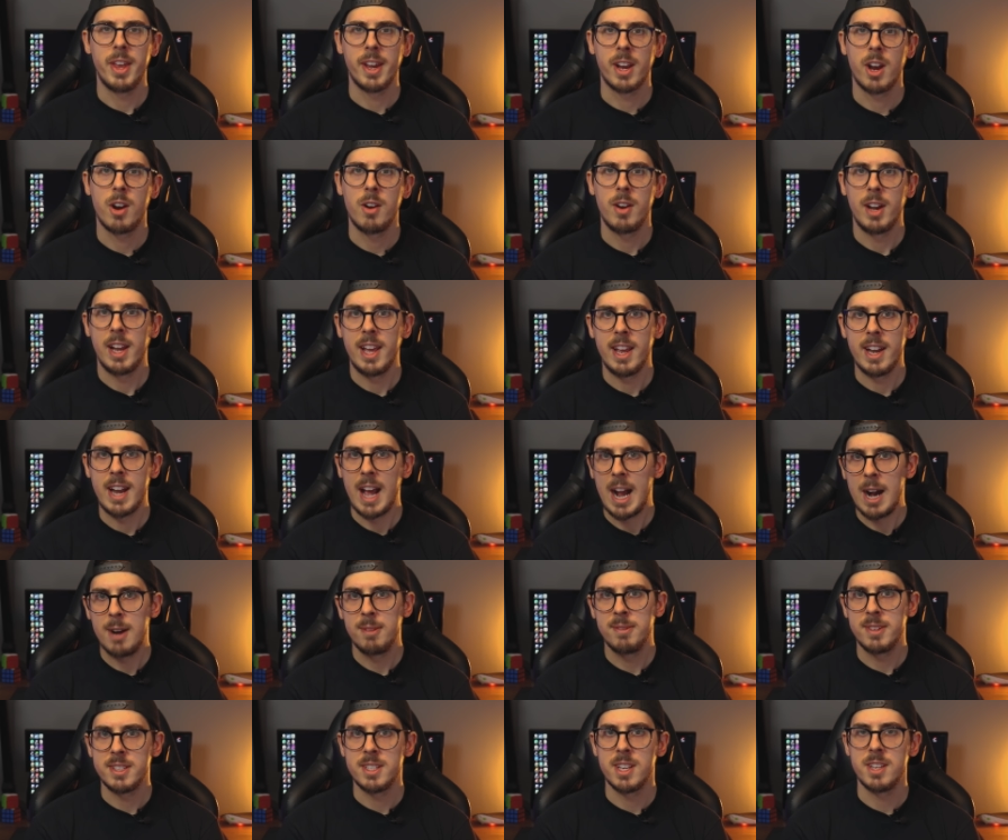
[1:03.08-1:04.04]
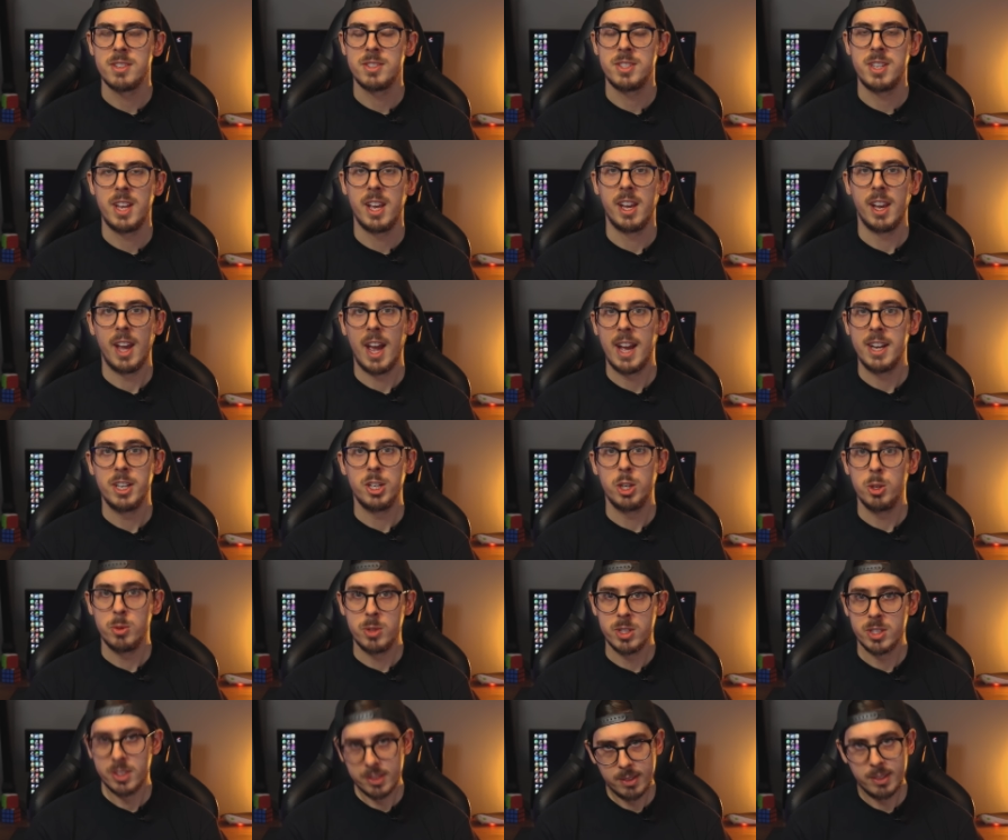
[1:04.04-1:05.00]
they're currently in alpha testing and
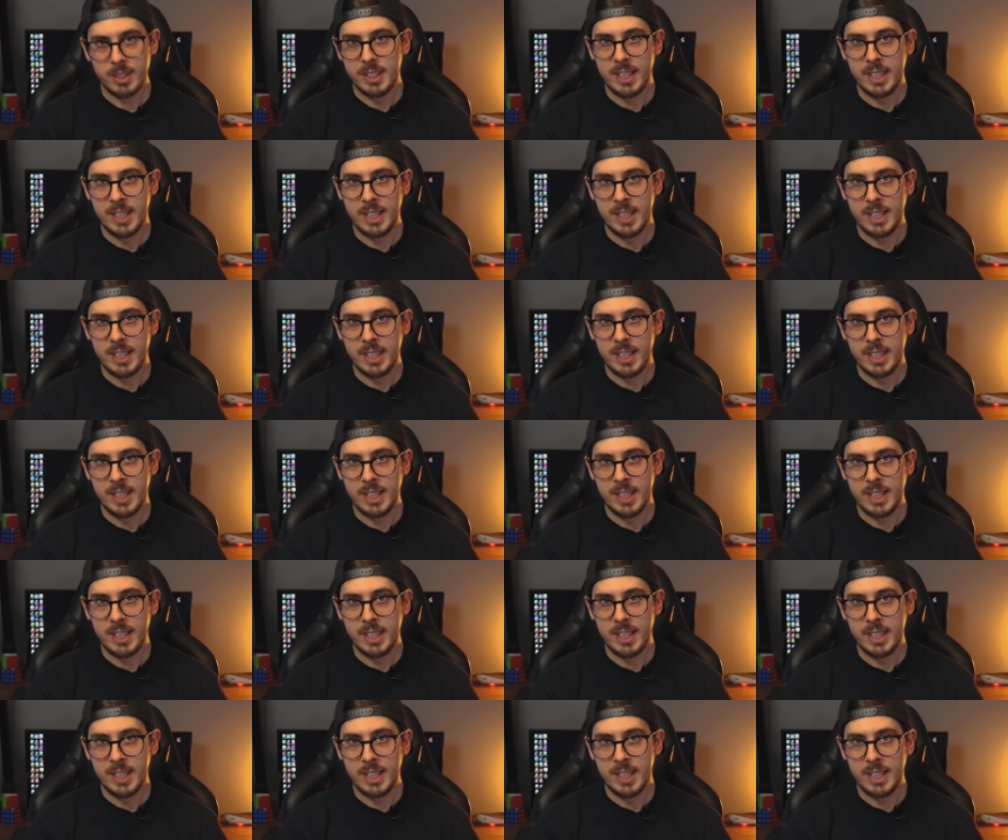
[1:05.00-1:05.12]
you just